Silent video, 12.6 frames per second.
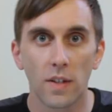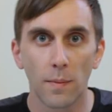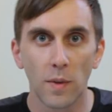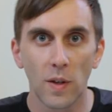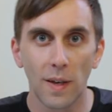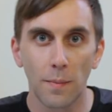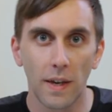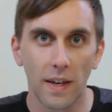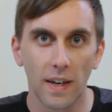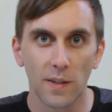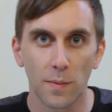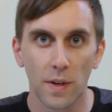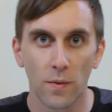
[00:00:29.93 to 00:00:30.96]
WEP
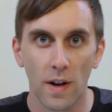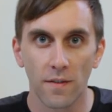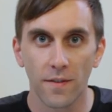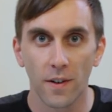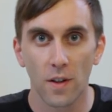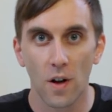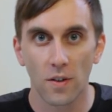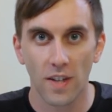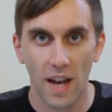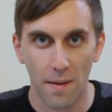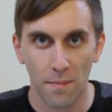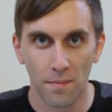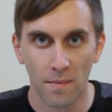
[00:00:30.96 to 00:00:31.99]
has been around for a long
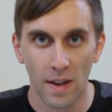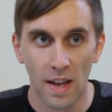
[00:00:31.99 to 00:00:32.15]
time,